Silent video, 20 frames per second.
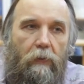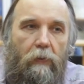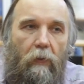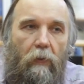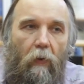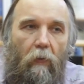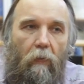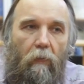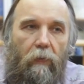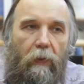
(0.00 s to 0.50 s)

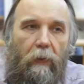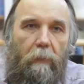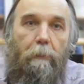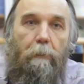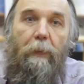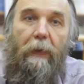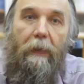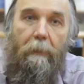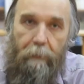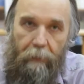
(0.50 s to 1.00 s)
of the
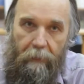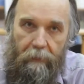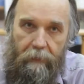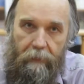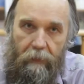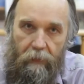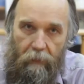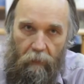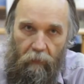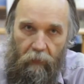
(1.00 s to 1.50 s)

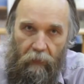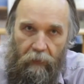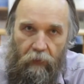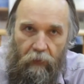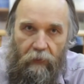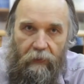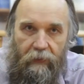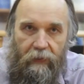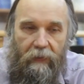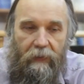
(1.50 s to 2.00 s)
peoples of
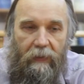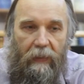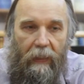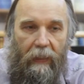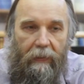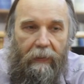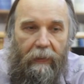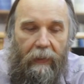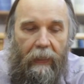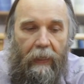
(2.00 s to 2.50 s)
traditional
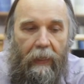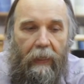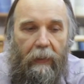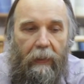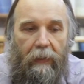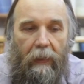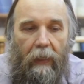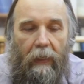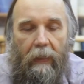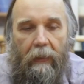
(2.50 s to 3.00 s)
society
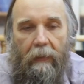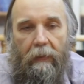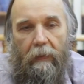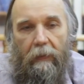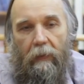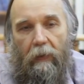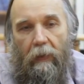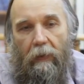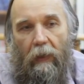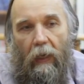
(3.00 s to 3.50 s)

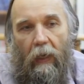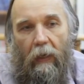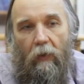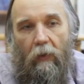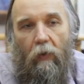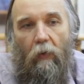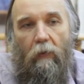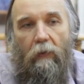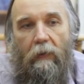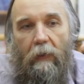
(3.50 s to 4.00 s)
that are
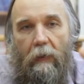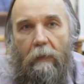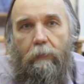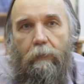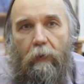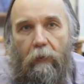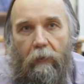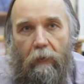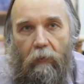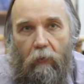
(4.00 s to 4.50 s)

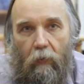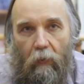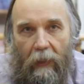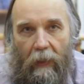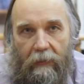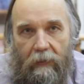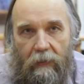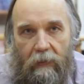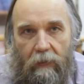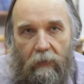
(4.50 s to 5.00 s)
contemporary to
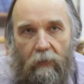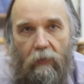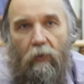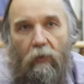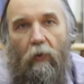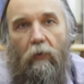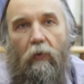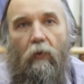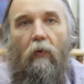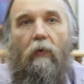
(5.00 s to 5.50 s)
us,
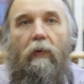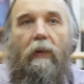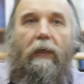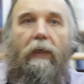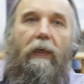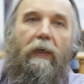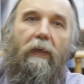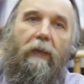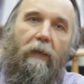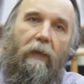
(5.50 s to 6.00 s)
not only
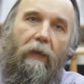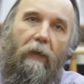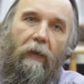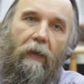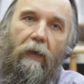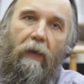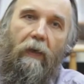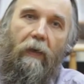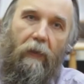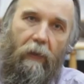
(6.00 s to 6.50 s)
in the
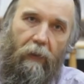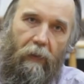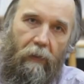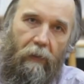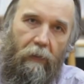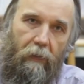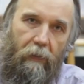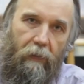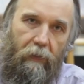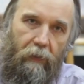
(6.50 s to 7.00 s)

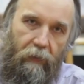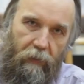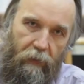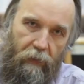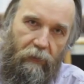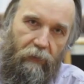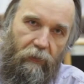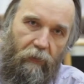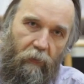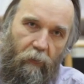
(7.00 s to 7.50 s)

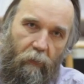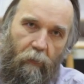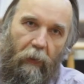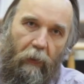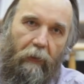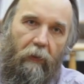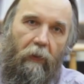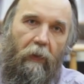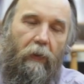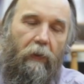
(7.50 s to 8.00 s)
history,
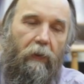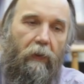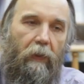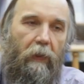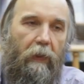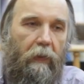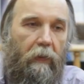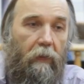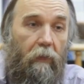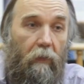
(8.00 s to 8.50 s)
but
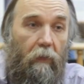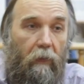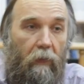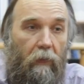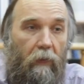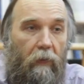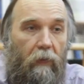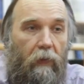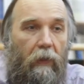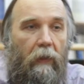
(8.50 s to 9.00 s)
that
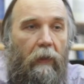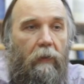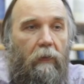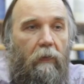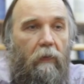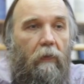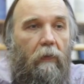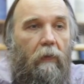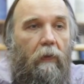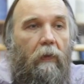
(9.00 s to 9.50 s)

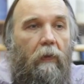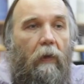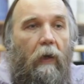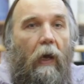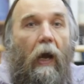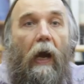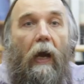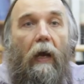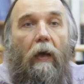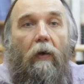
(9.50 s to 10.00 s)

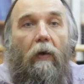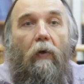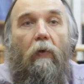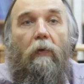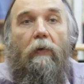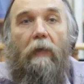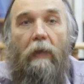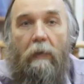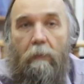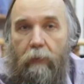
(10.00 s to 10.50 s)
are
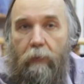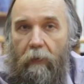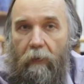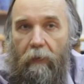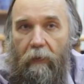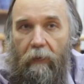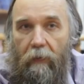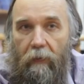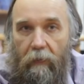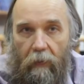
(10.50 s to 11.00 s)

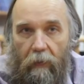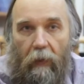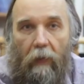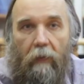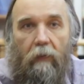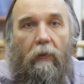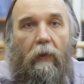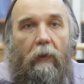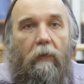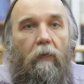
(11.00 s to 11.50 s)
contemporary
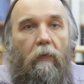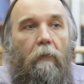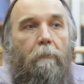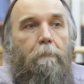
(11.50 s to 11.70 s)
and that